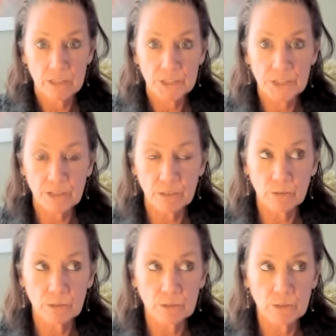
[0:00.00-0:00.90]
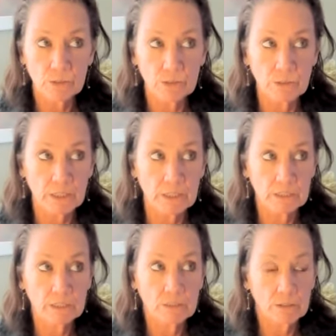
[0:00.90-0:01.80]
So you
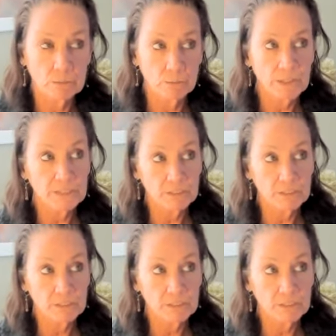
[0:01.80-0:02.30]
can bring